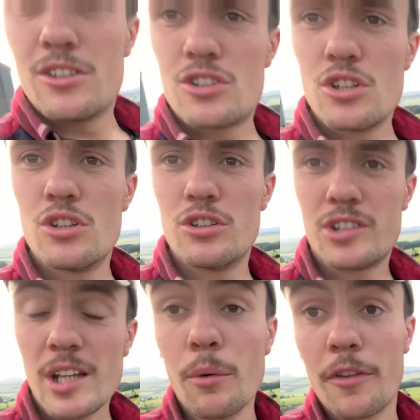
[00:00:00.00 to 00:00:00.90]
to
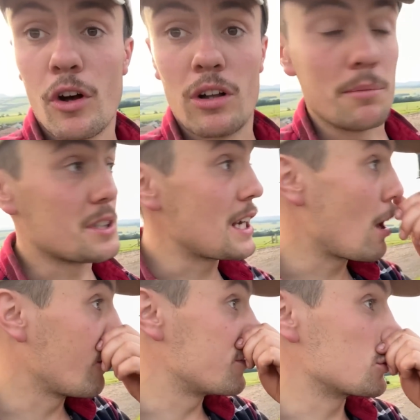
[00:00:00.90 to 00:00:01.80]
deal with it all
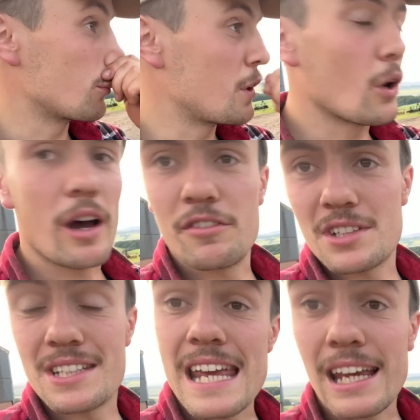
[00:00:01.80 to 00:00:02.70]
himself, so we're not having
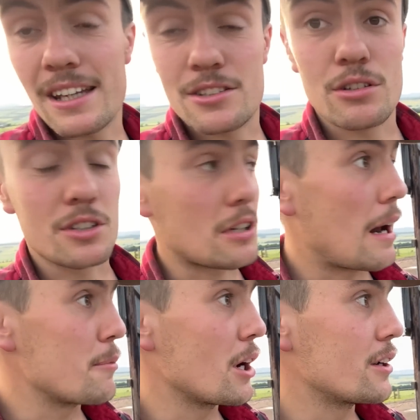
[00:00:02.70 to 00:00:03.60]
to take it to a
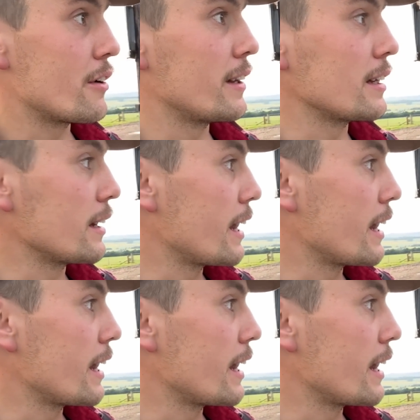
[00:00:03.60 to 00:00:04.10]
scrapyard or anything like